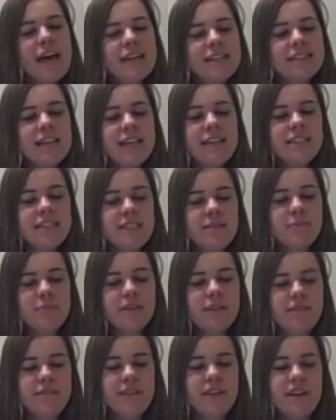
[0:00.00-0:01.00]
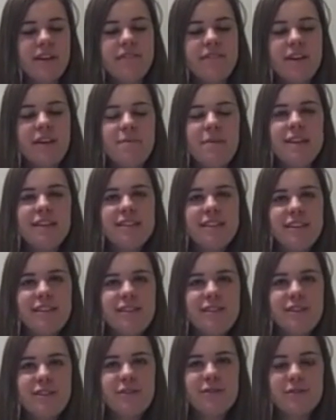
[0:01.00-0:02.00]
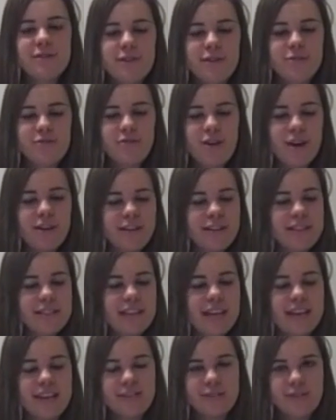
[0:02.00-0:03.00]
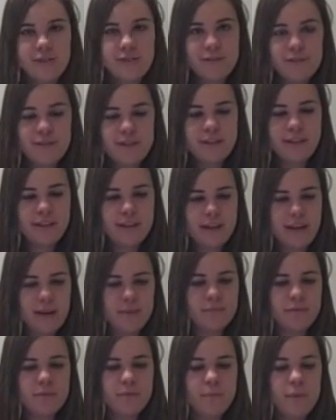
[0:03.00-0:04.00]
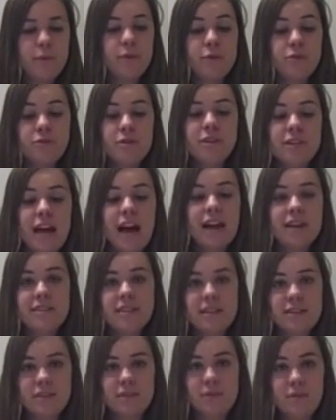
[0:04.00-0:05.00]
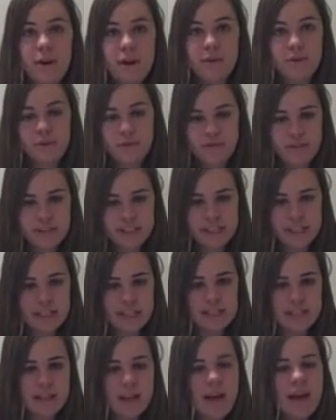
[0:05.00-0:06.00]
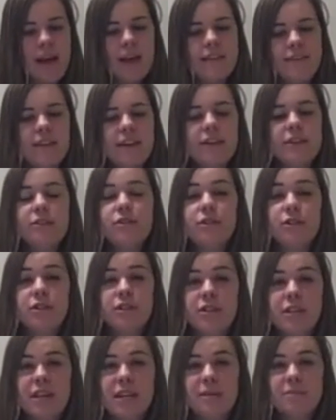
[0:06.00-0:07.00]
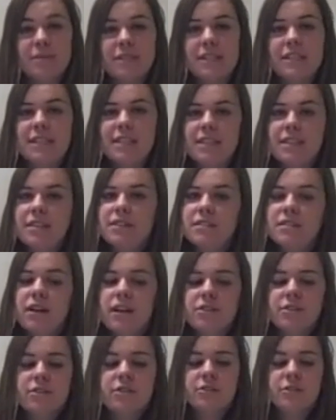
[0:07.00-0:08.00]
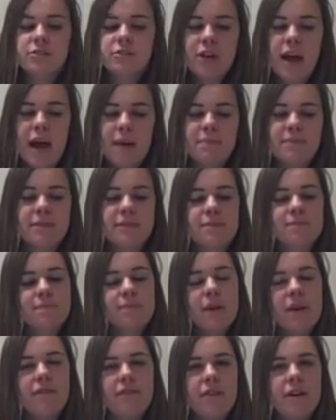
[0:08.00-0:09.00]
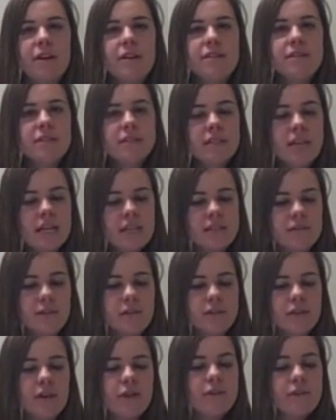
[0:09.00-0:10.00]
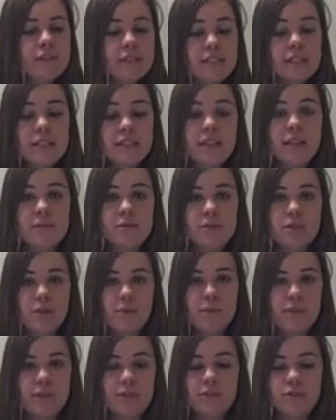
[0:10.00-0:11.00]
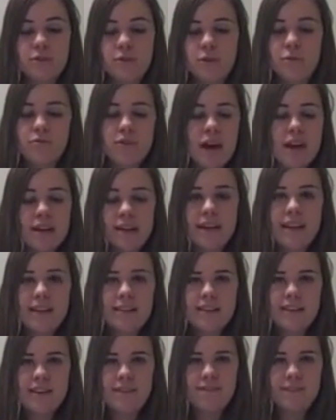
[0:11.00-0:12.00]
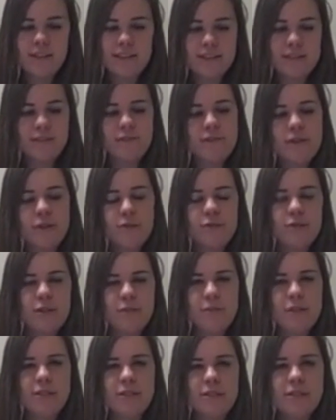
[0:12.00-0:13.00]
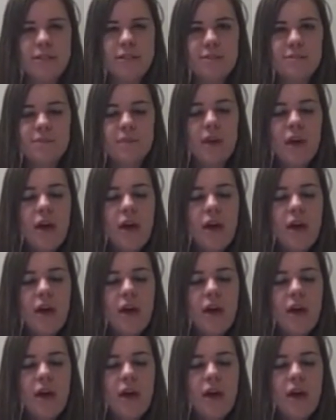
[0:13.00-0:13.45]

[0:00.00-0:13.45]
Scientists believe that if they maintain the cues that draw these cane toads to the dams, but restrict access to water with fences, they could turn the dams into ecological traps. If they are successful, fencing dams could be used to eradicate the invasive toad species.